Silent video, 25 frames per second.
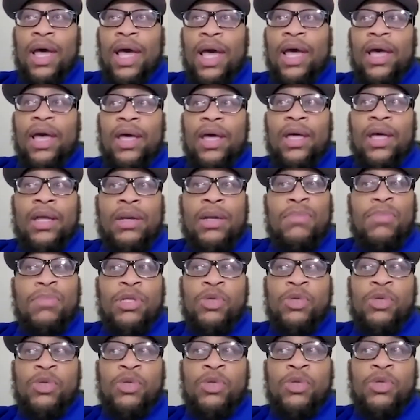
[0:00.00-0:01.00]
and
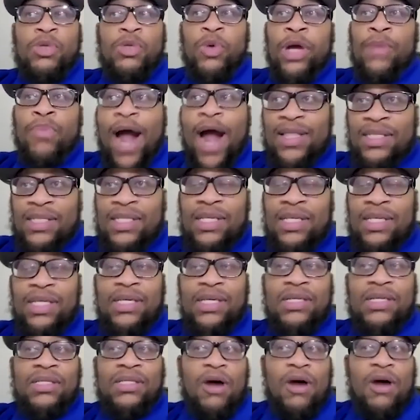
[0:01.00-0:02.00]
between
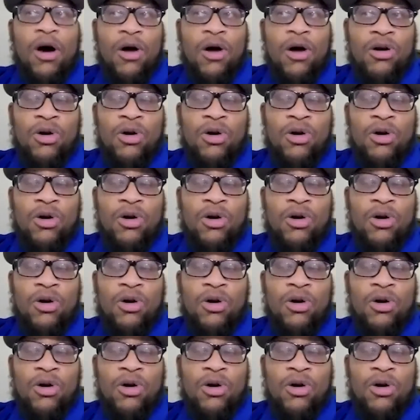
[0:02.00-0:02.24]
practices,